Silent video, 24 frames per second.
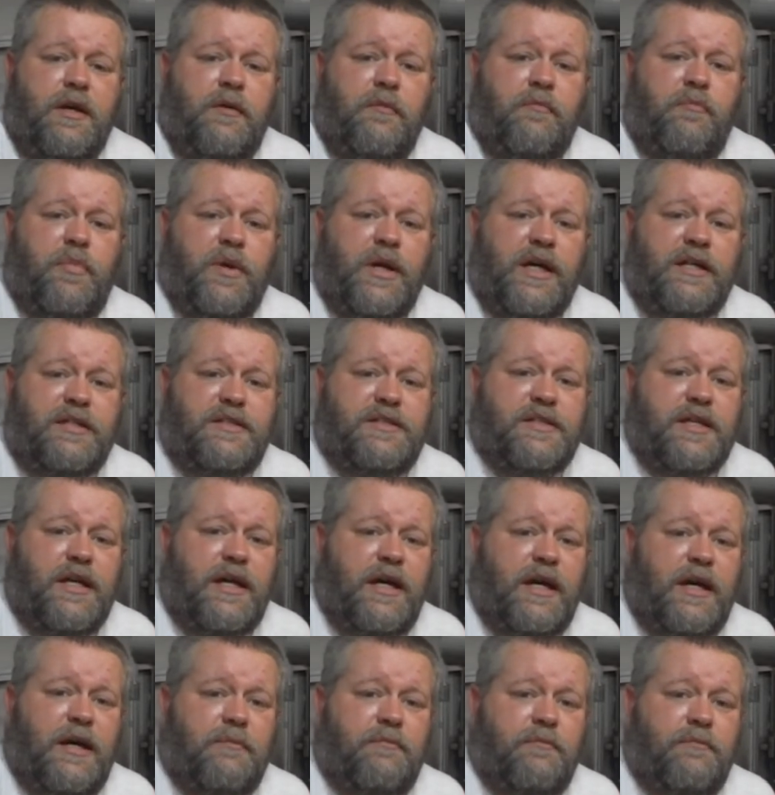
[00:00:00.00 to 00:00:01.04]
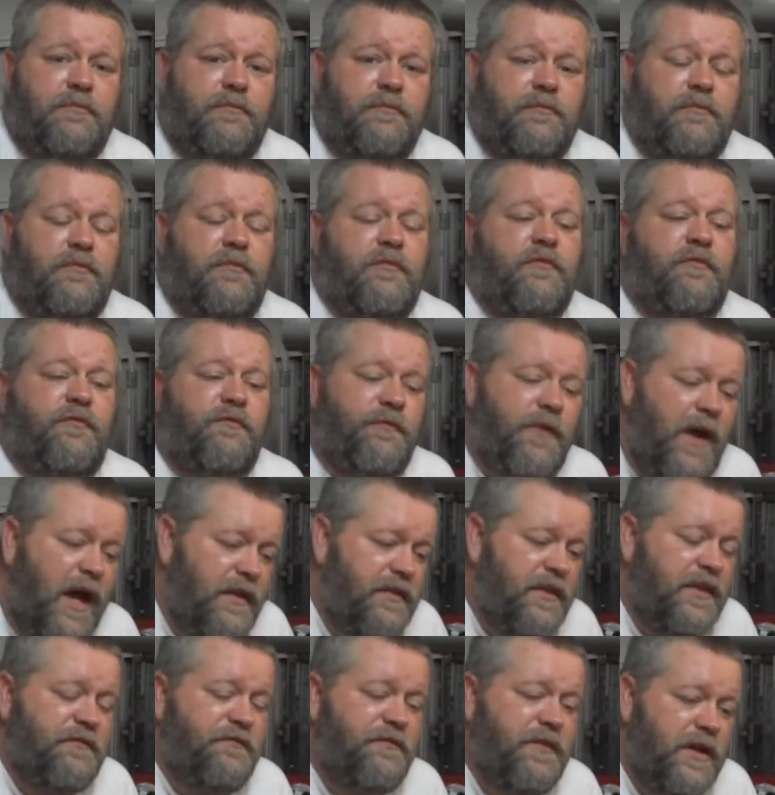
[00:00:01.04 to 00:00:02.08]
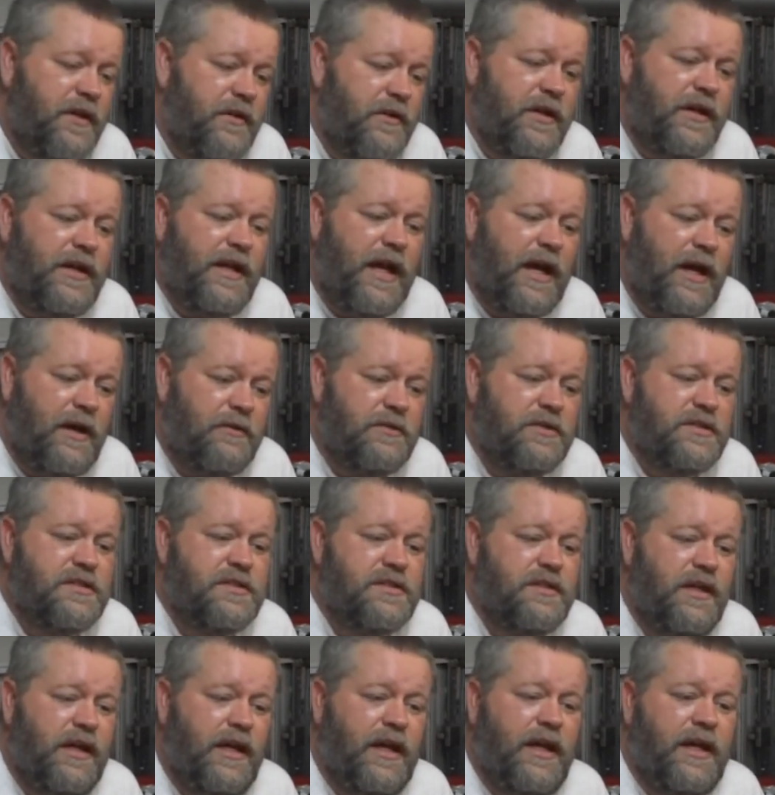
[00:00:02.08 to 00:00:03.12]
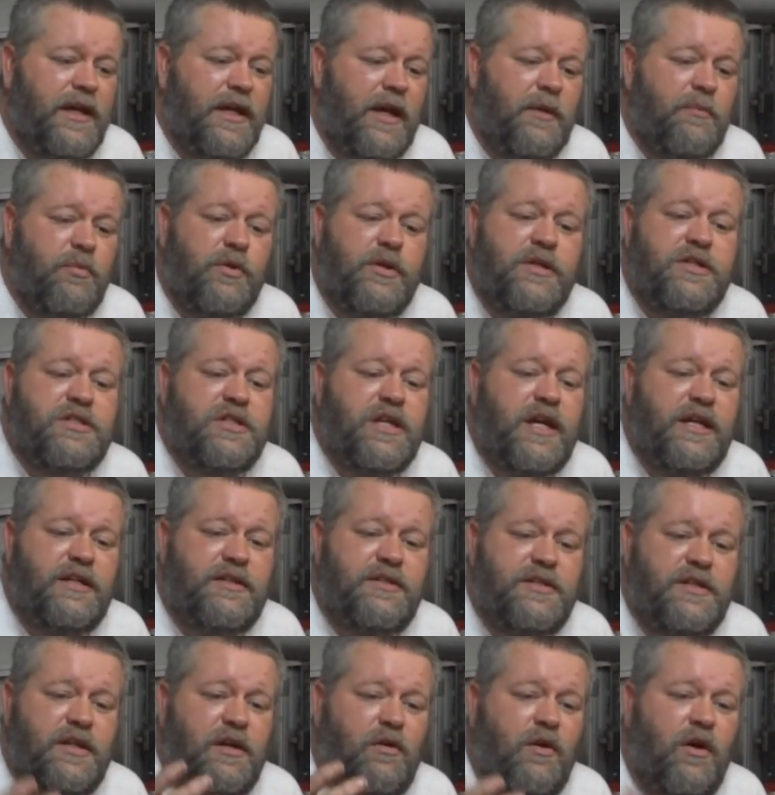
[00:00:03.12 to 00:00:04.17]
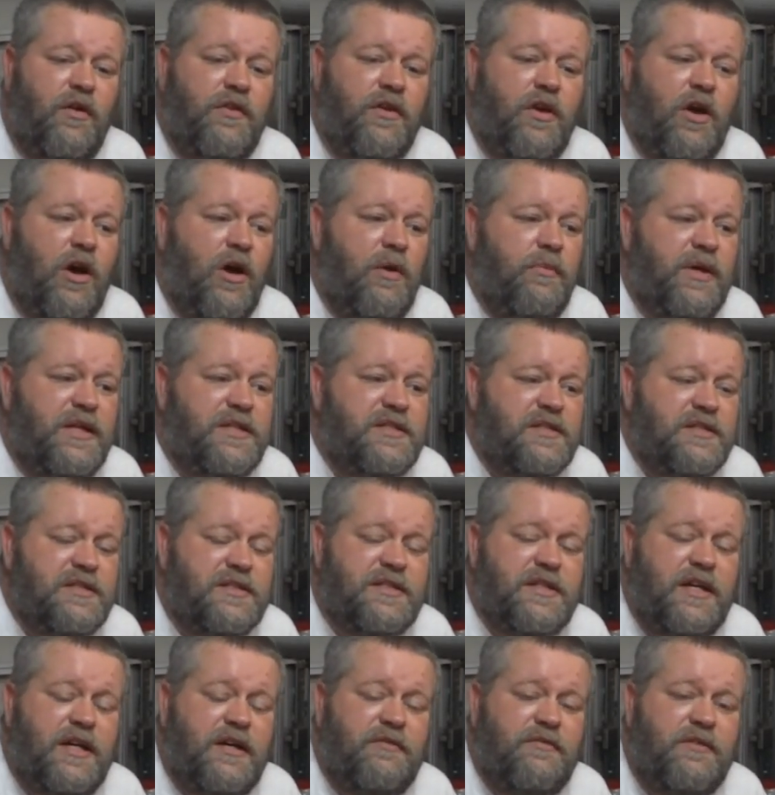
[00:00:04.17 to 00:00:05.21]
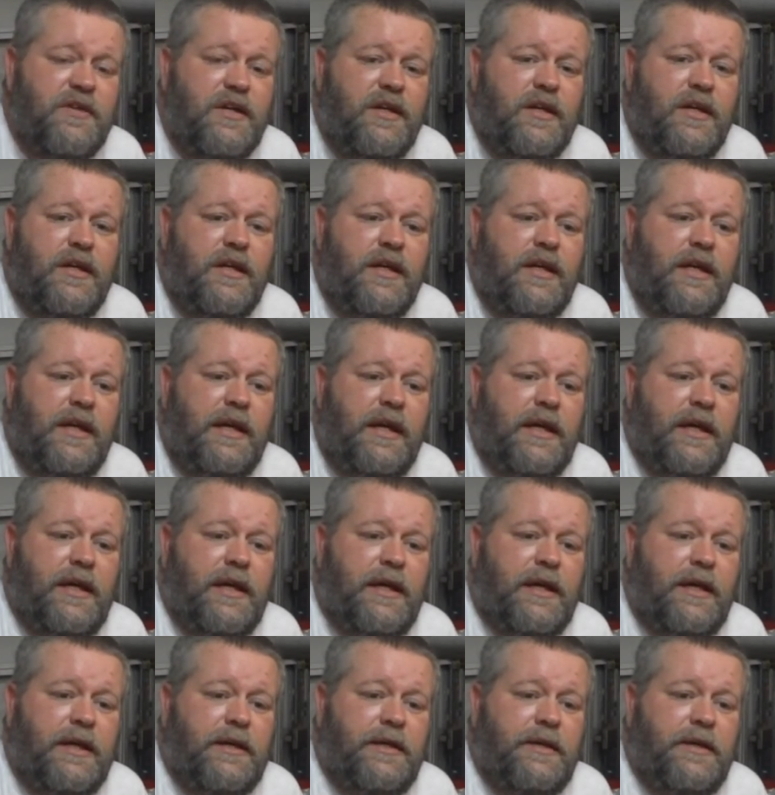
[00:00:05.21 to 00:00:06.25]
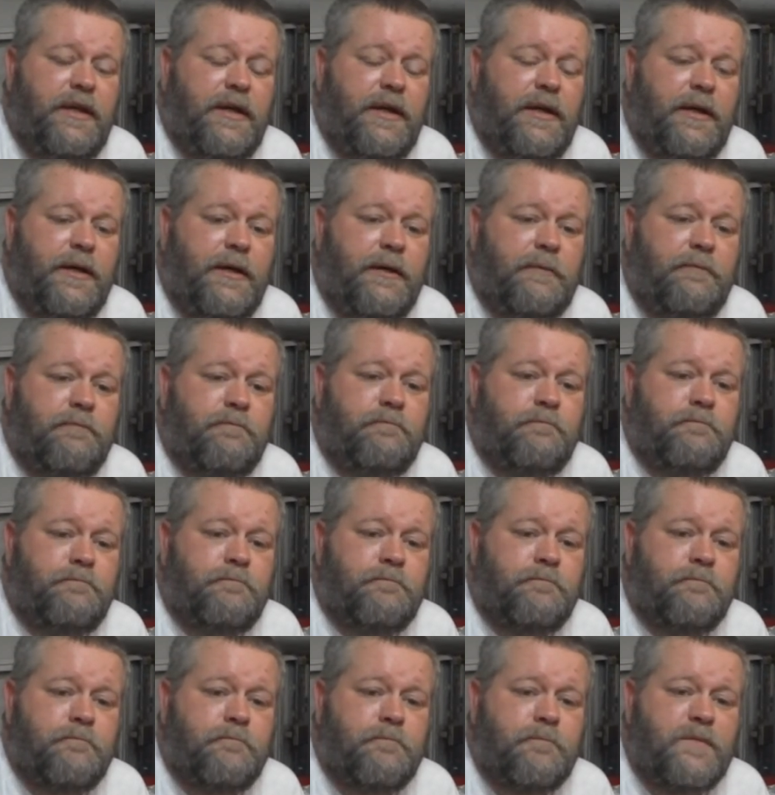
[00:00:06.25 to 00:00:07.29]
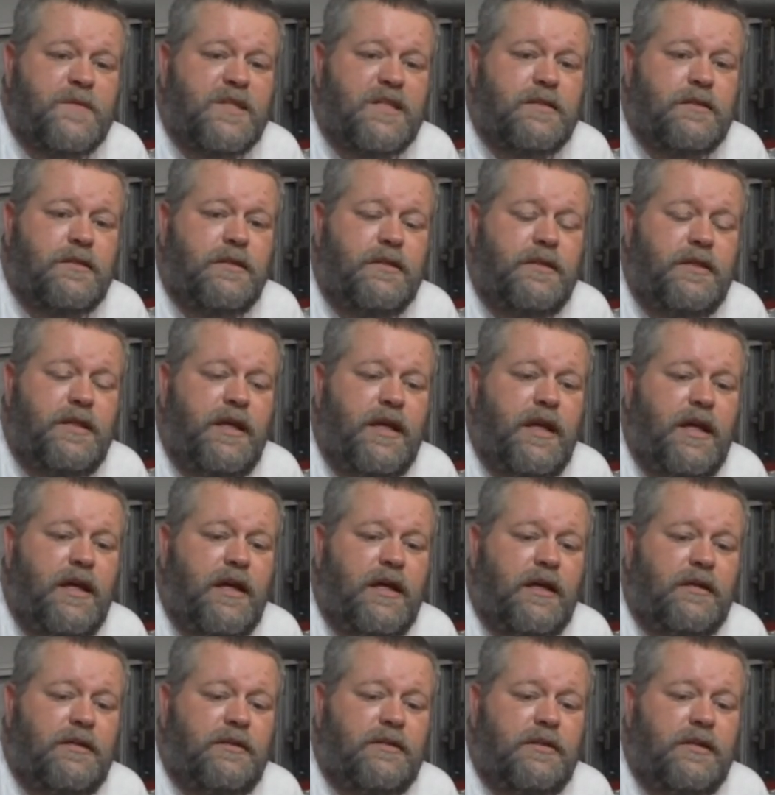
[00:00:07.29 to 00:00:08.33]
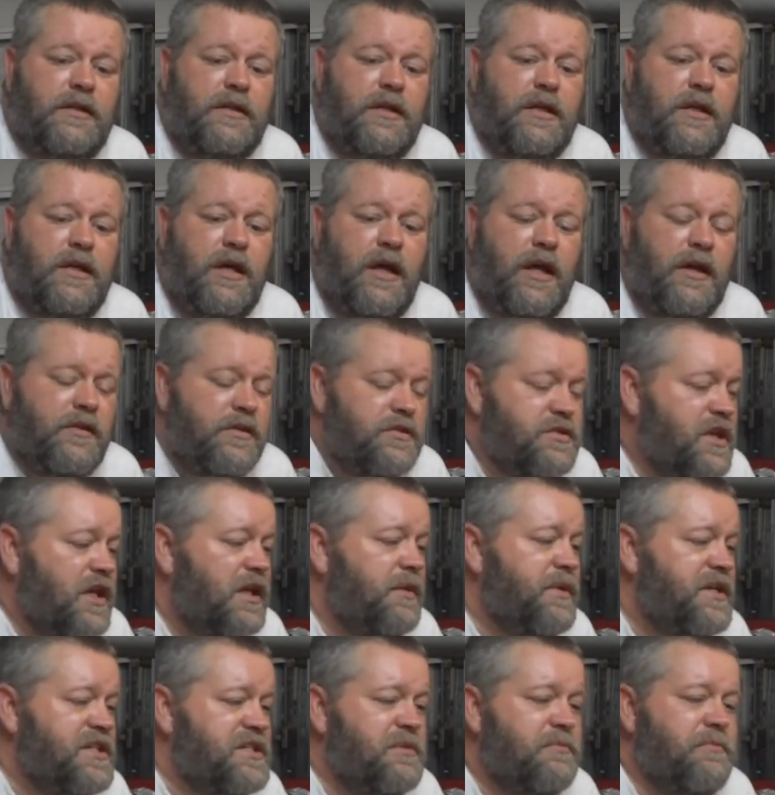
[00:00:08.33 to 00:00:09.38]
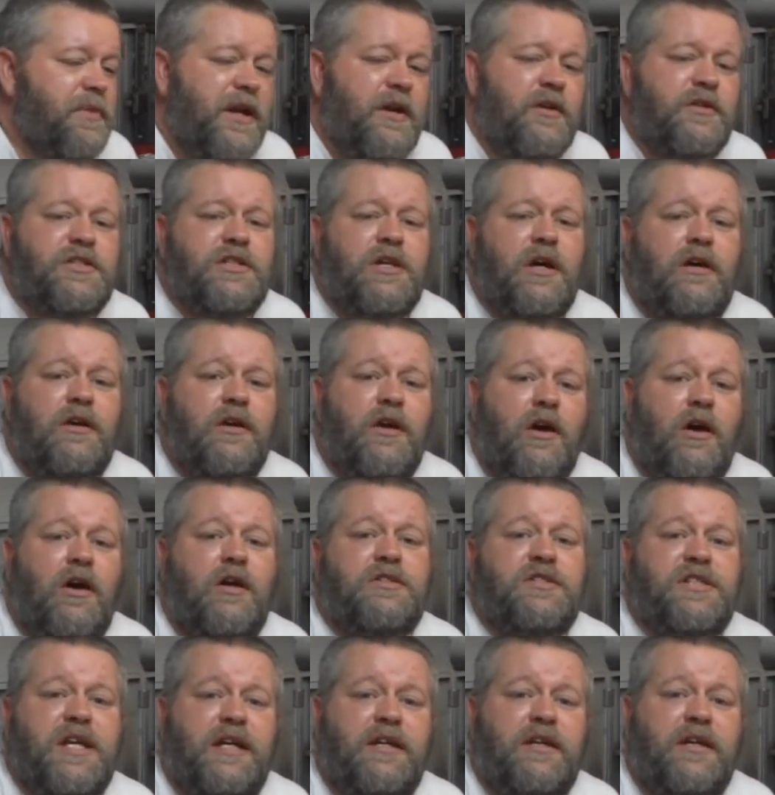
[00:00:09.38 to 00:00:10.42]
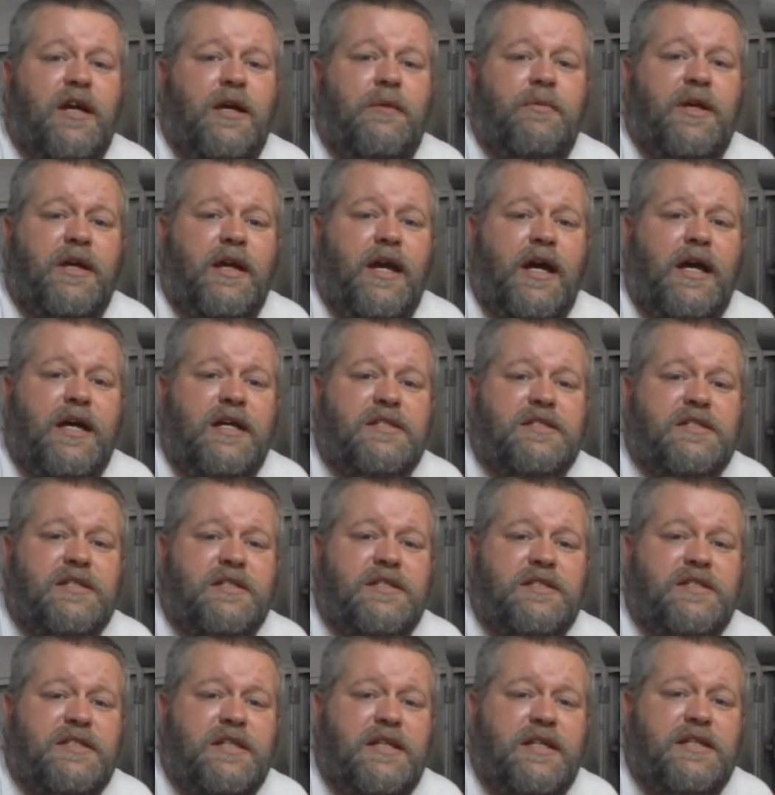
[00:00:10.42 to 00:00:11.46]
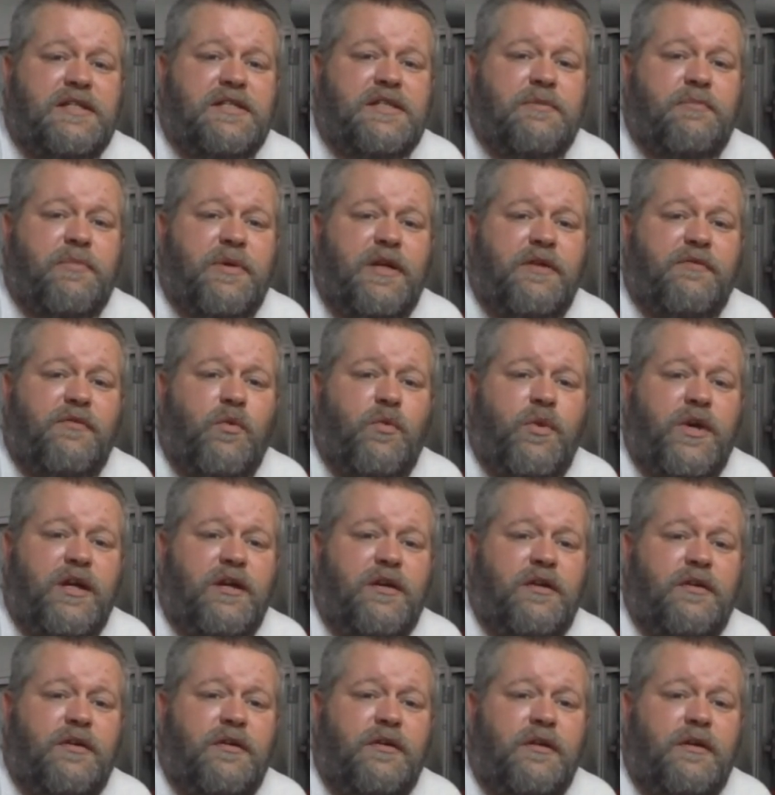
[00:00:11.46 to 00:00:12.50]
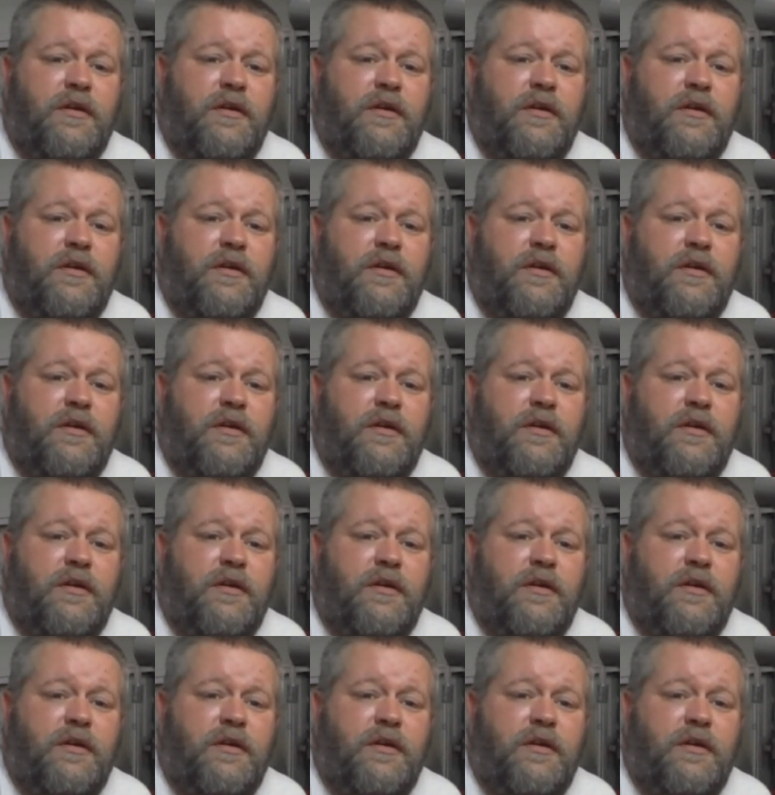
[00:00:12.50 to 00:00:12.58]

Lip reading: But finally figured it out, and I appreciate all the comments and stuff. And yeah, there's going to be some better content coming, guys. It's a bit of a weird